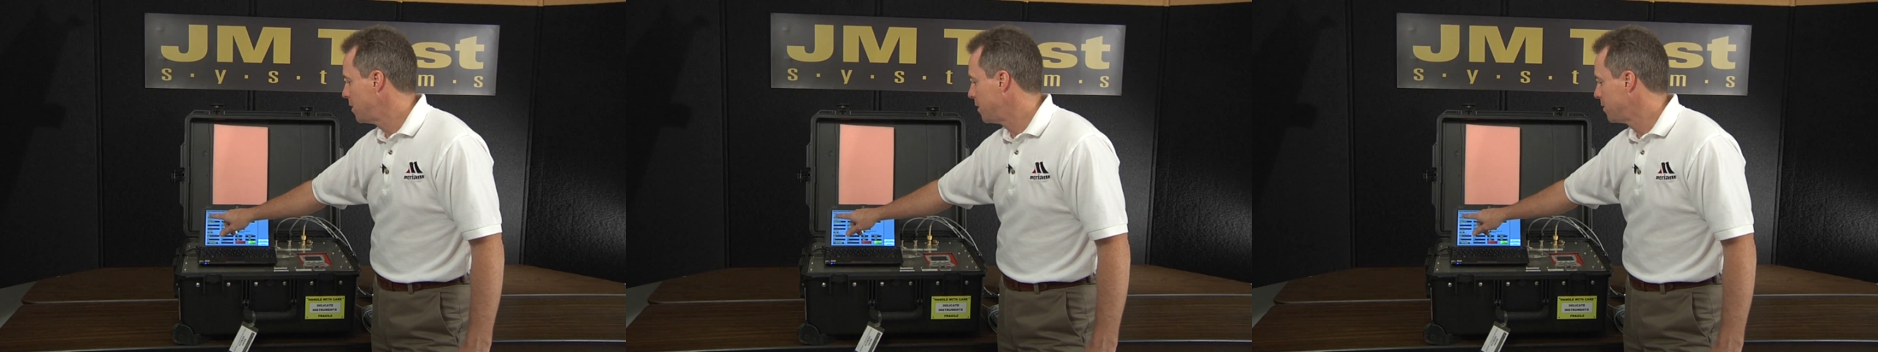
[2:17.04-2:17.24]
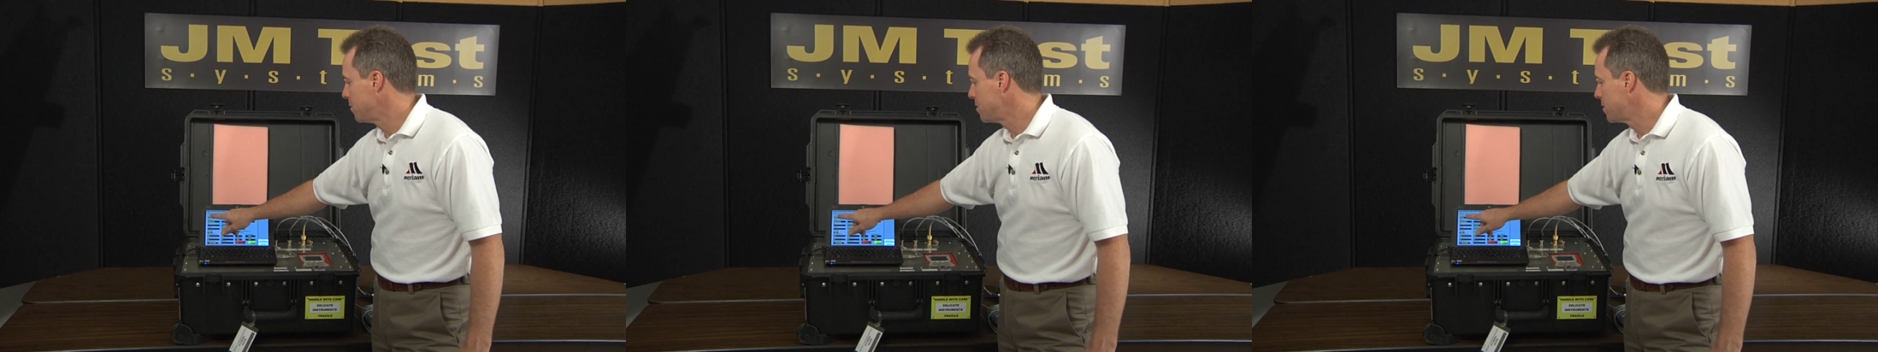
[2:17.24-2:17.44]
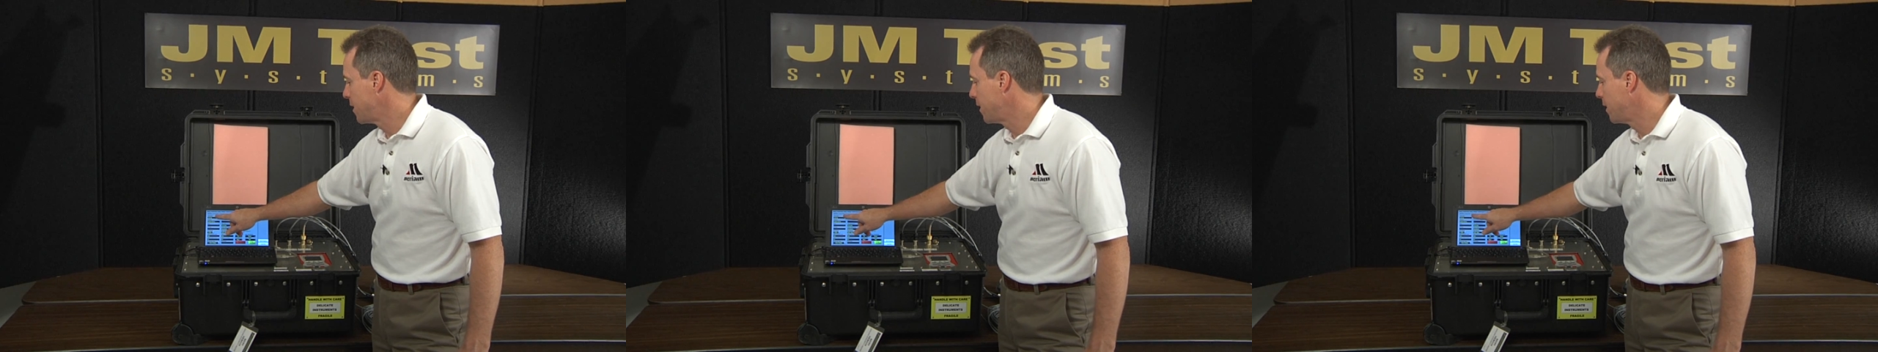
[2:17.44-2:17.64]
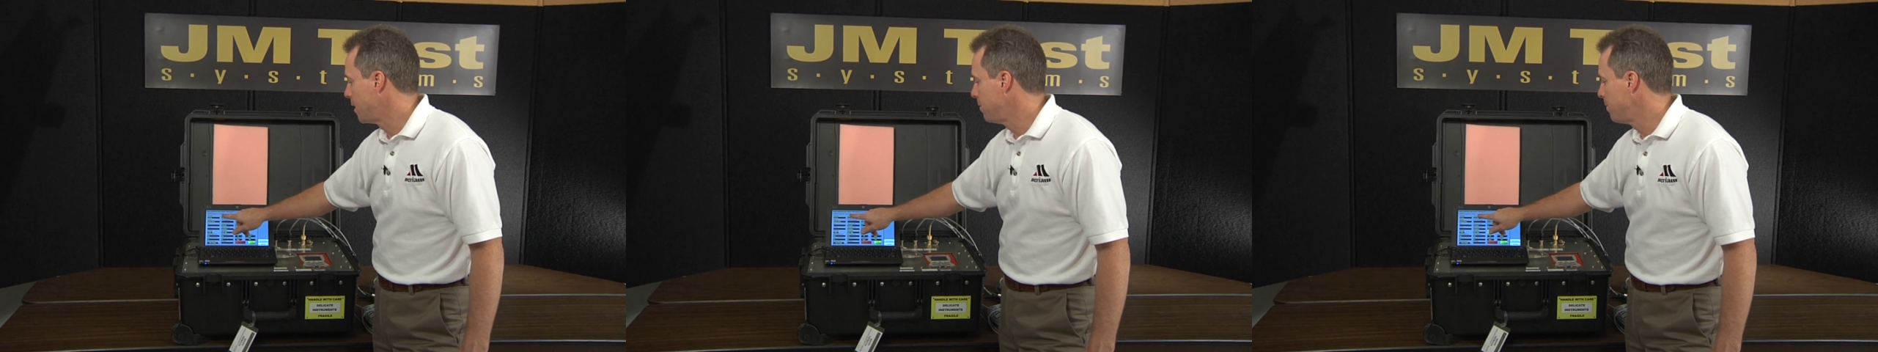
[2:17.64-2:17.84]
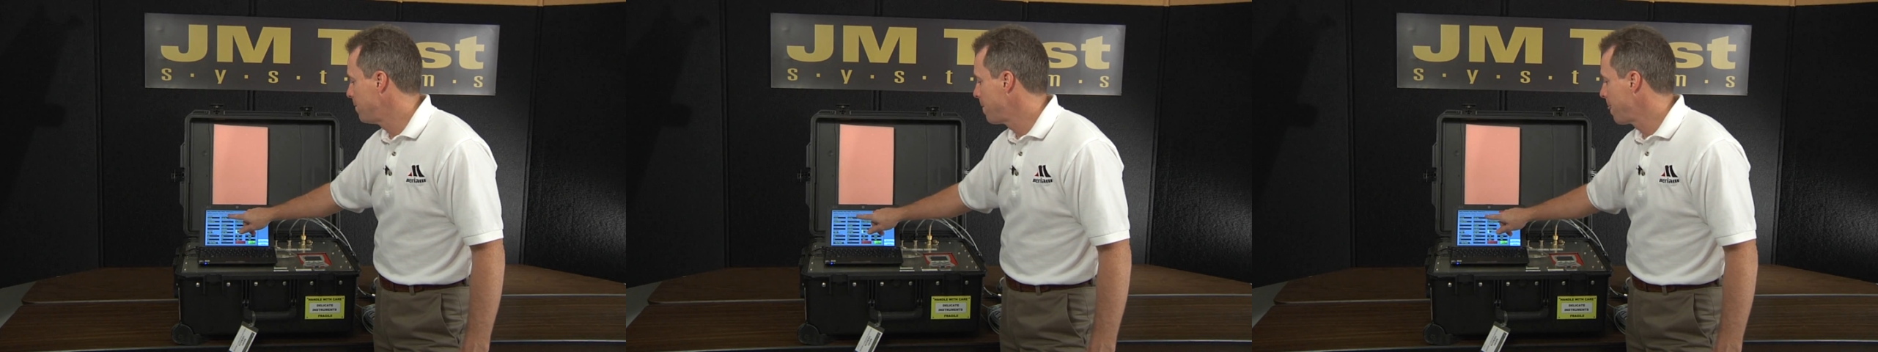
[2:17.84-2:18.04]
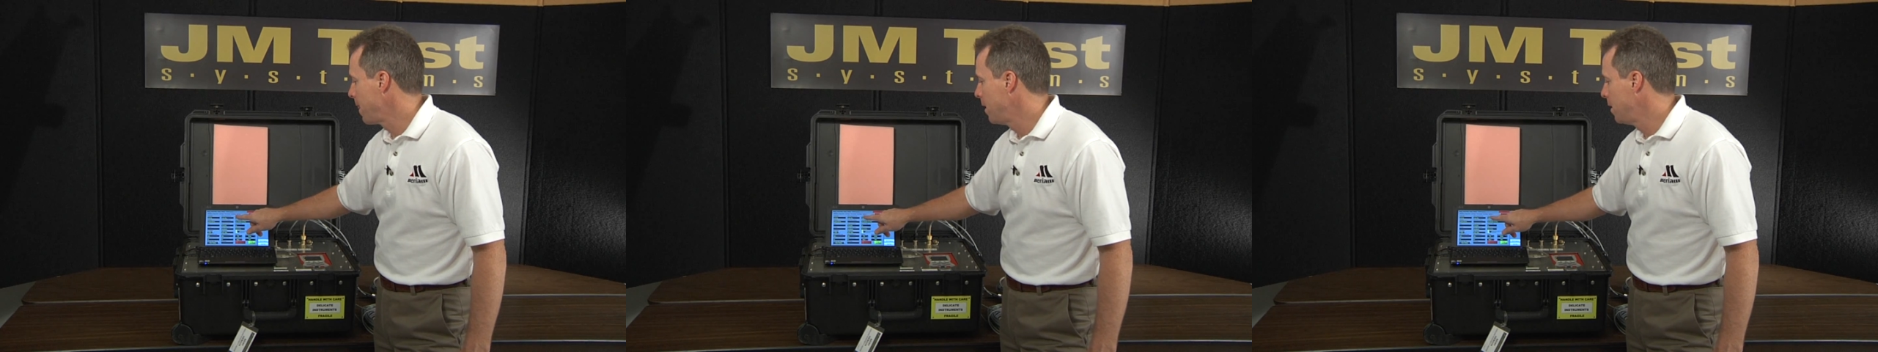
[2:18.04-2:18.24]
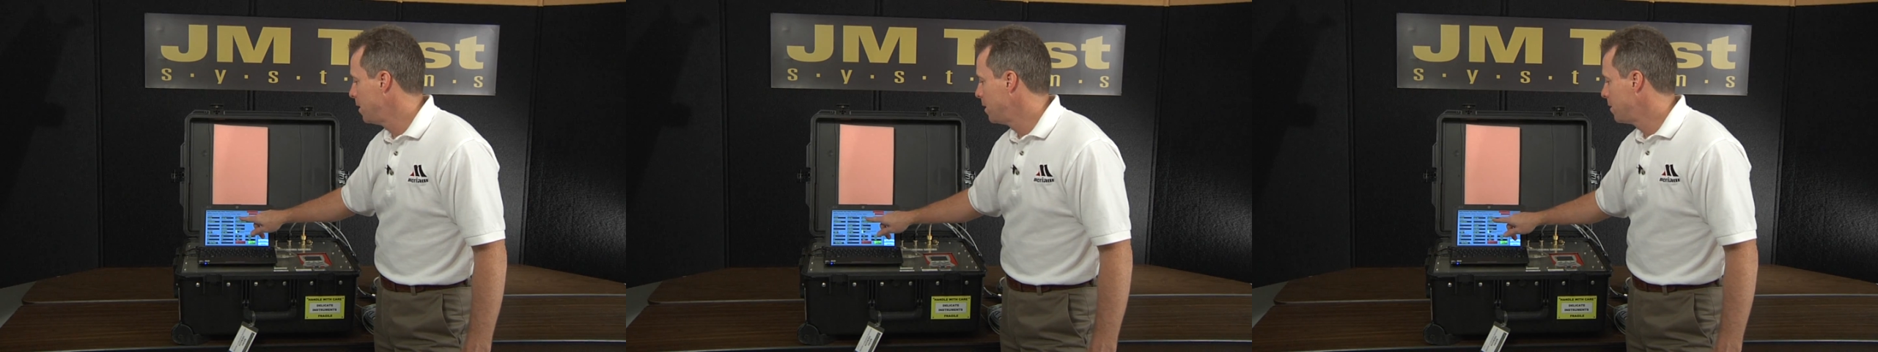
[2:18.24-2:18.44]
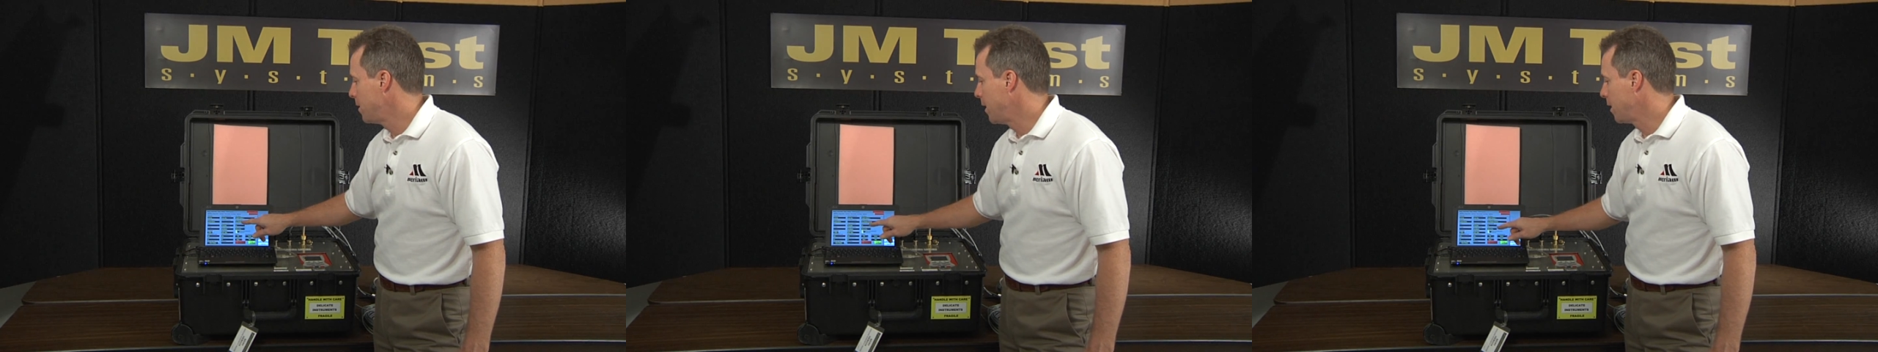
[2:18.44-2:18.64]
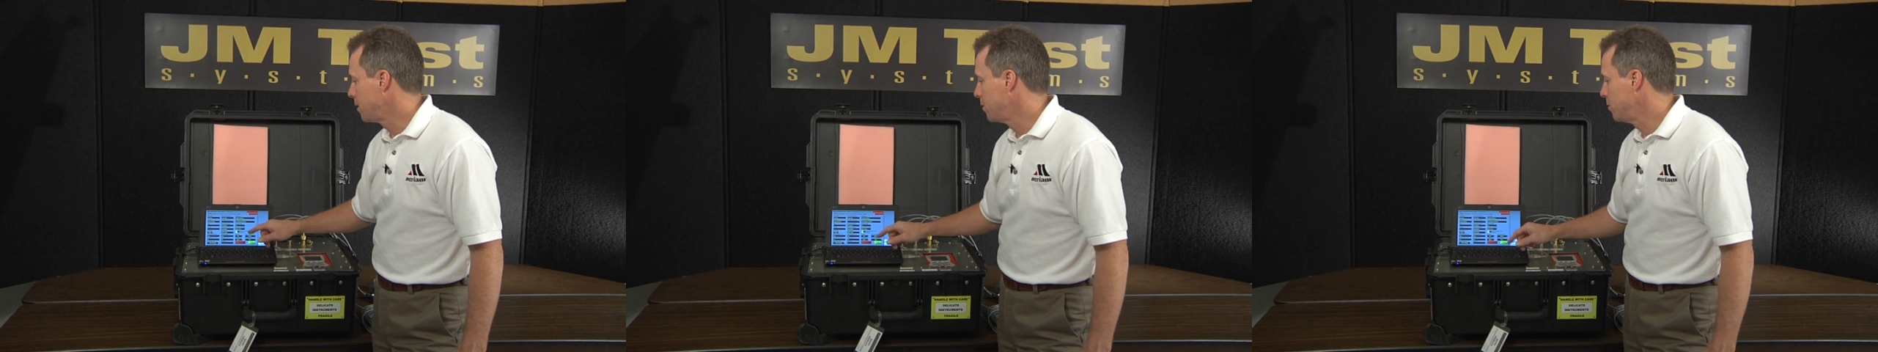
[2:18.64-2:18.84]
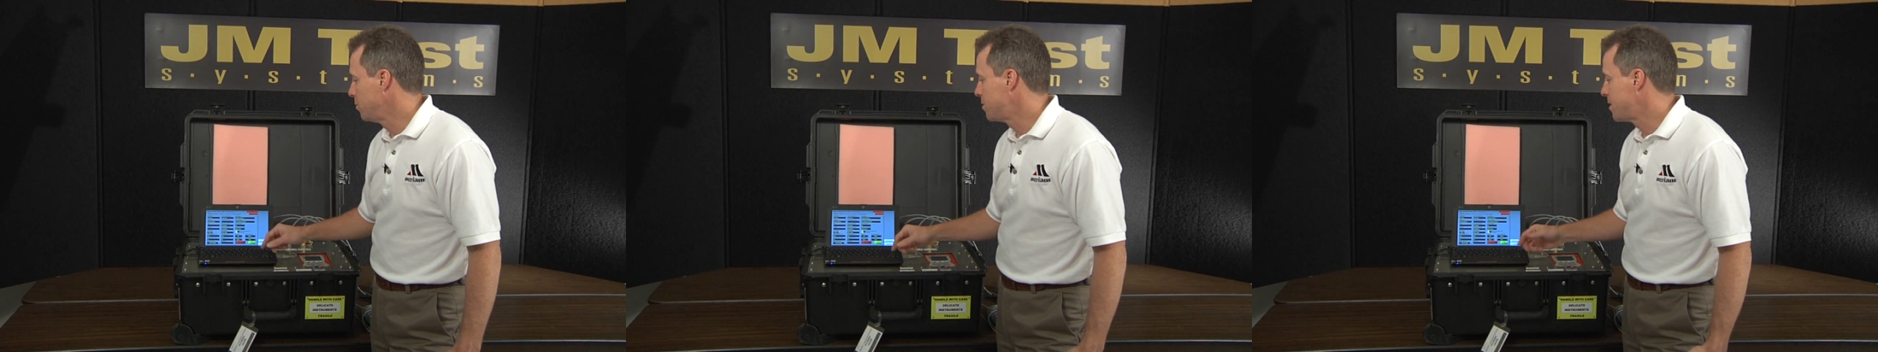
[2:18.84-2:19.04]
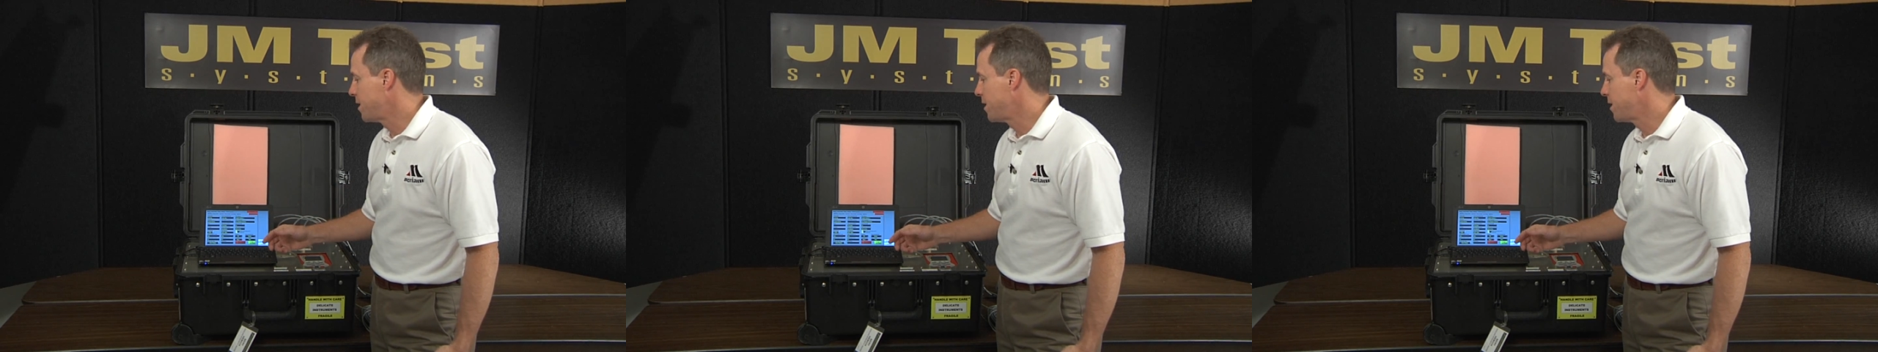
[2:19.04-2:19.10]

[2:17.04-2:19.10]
under Setup that include